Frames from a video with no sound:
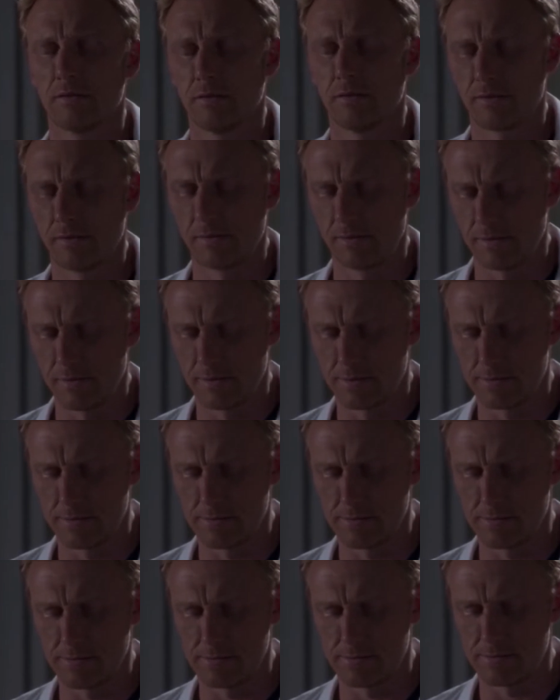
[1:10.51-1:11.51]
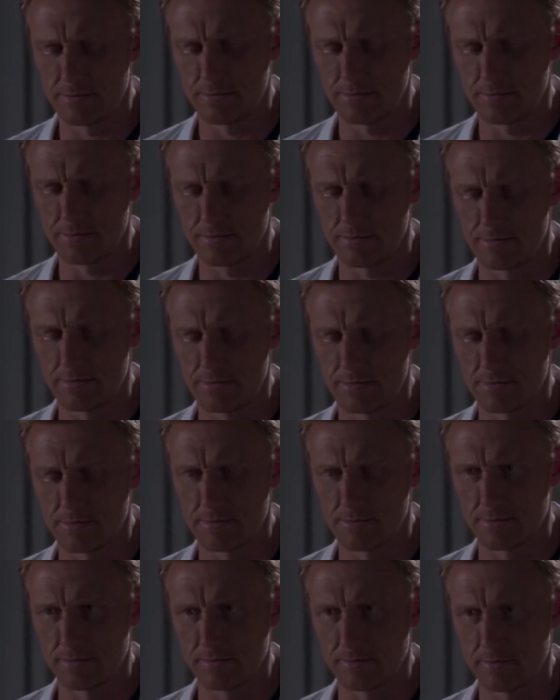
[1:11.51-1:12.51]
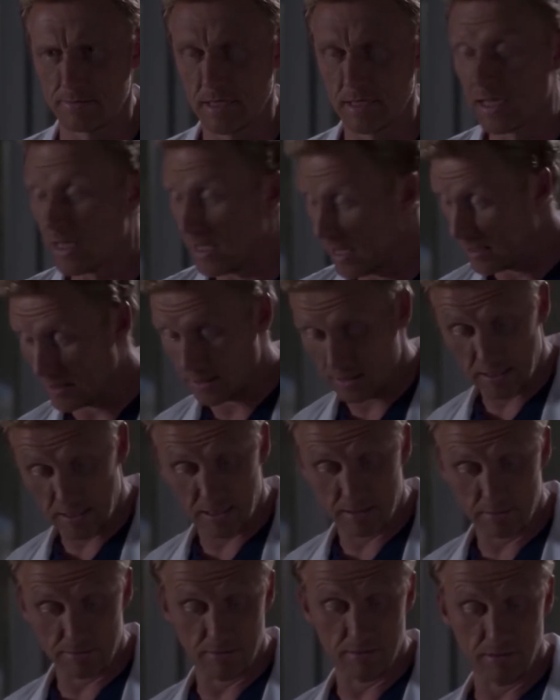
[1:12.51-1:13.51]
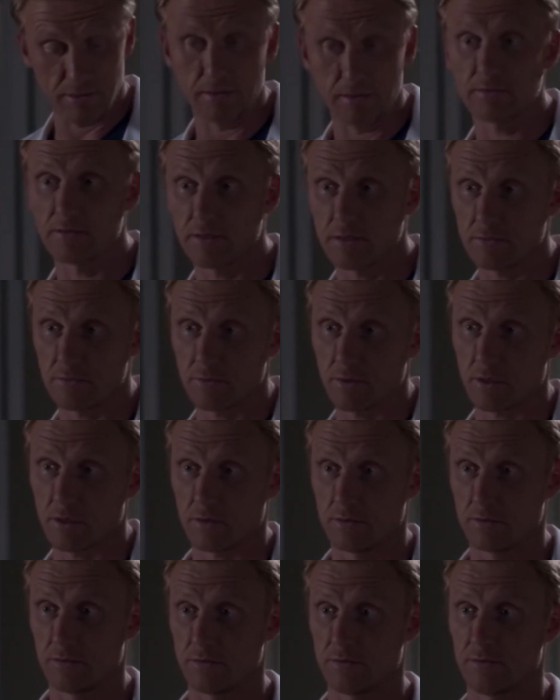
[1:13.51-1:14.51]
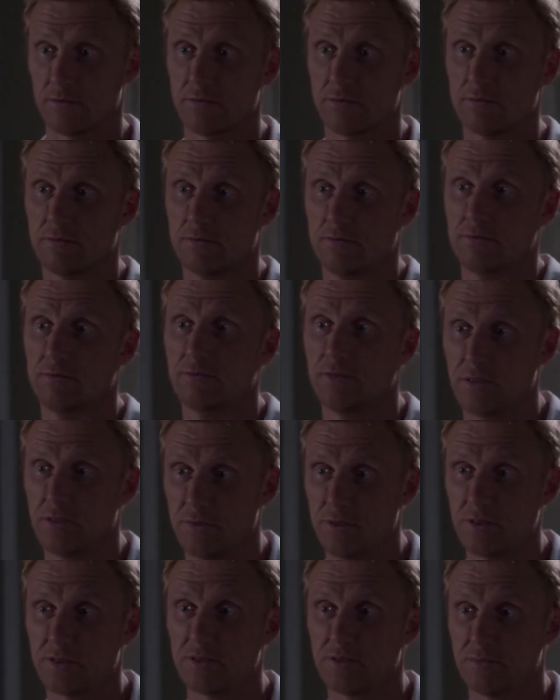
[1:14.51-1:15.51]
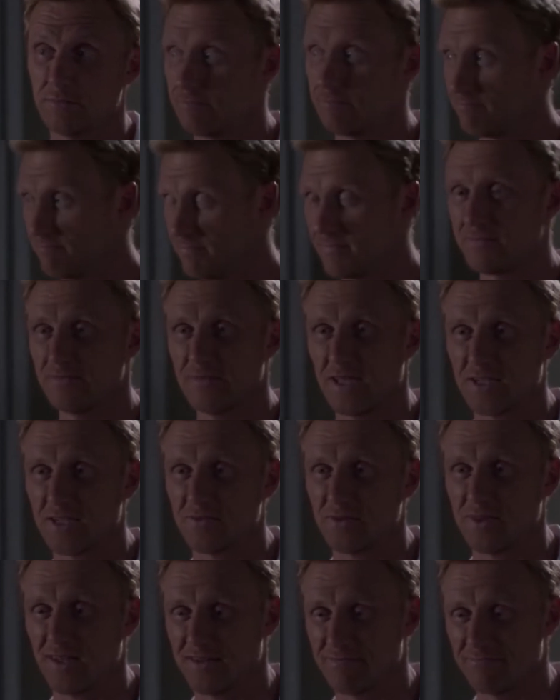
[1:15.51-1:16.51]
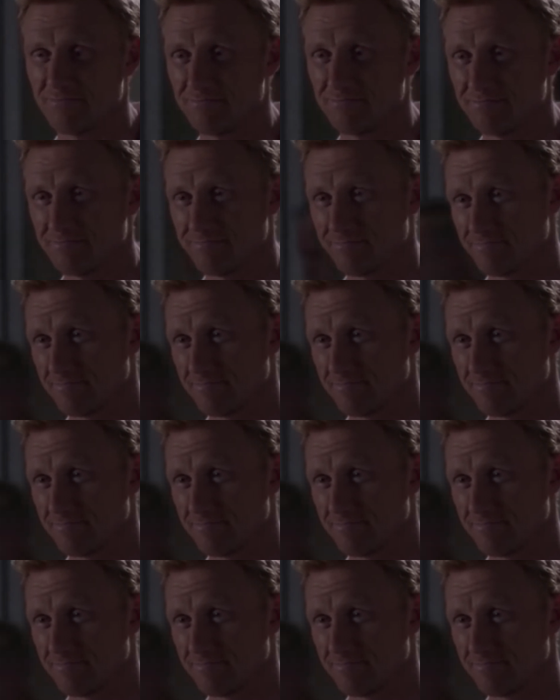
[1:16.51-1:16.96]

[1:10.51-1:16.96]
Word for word: But before getting into it, make sure you are subscribed to our YouTube channel and hit the bell icon for all the latest updates.